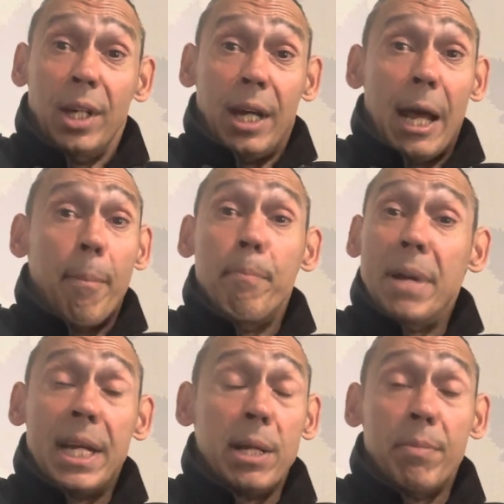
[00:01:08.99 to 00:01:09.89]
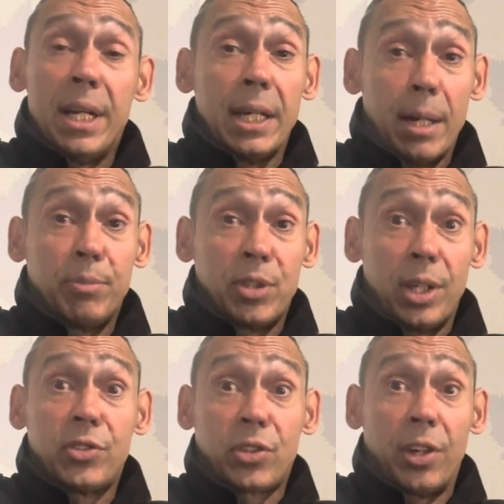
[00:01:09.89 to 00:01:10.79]
and many, many
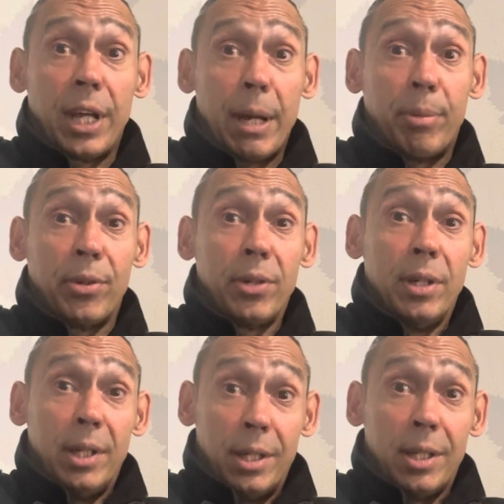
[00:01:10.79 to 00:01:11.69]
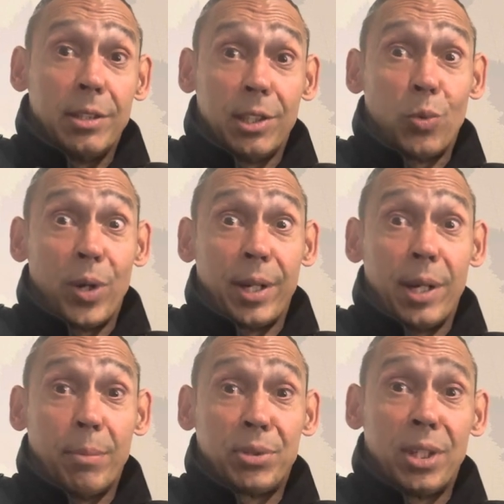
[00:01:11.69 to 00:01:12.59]
upsets can happen. Is this one an
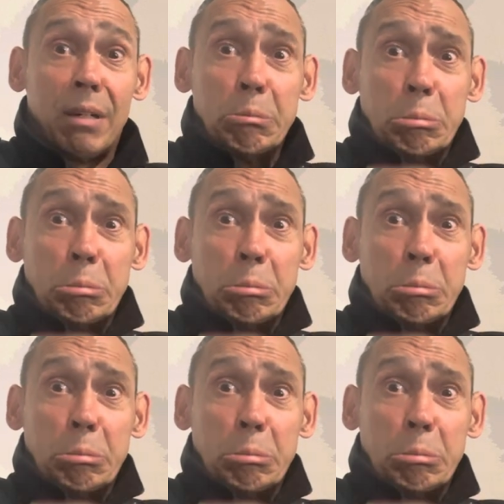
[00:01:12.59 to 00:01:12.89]
upset?